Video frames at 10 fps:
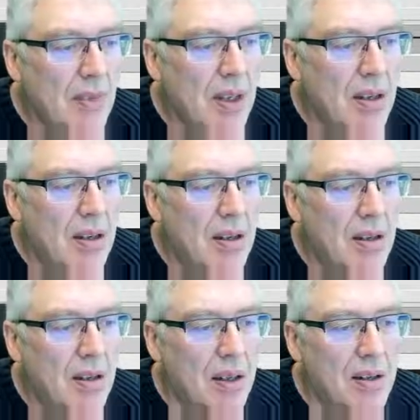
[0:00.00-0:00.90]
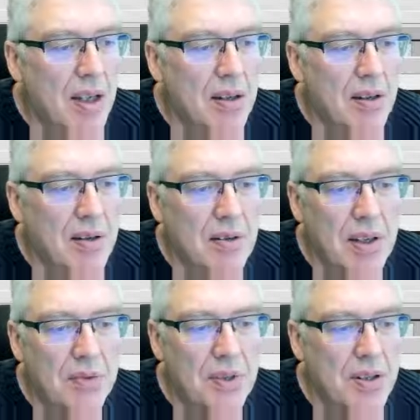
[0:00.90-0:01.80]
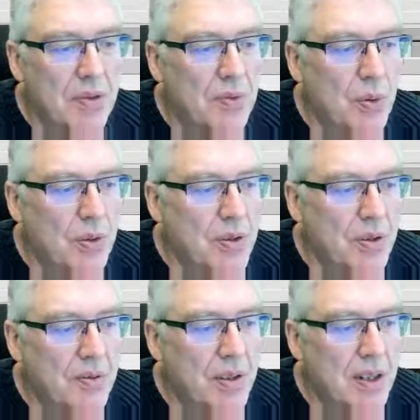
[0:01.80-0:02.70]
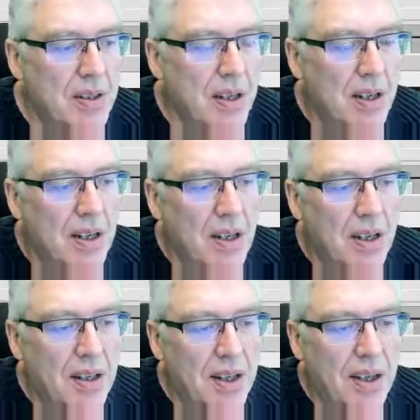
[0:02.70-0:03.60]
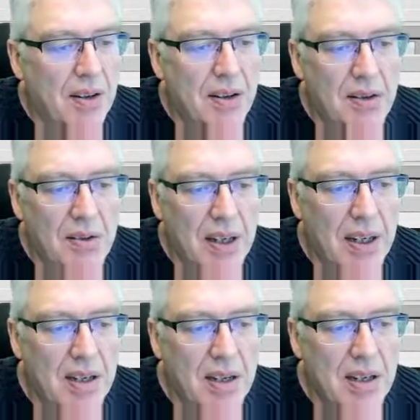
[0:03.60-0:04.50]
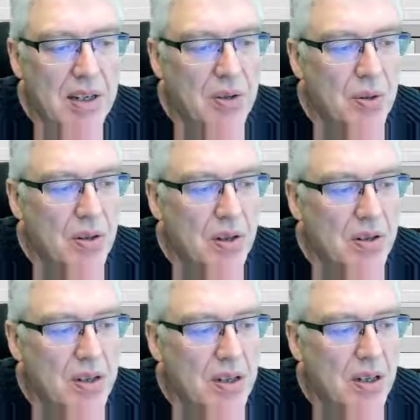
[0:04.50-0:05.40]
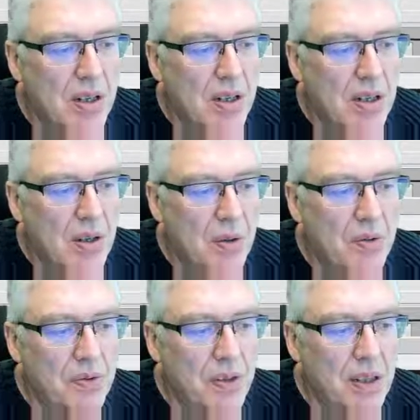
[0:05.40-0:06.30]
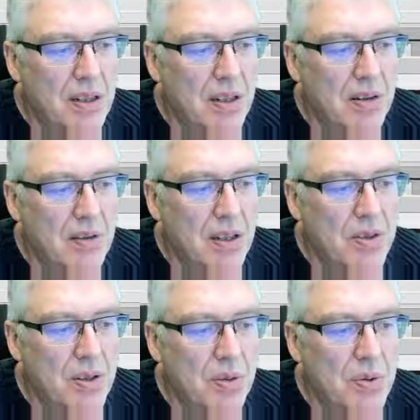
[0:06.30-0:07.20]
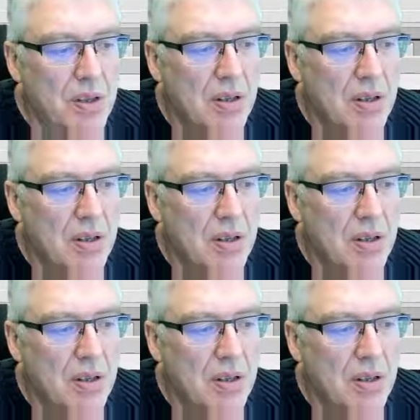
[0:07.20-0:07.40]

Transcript: And then if there's a fault on the filter, and here are again the internals of the filter that's used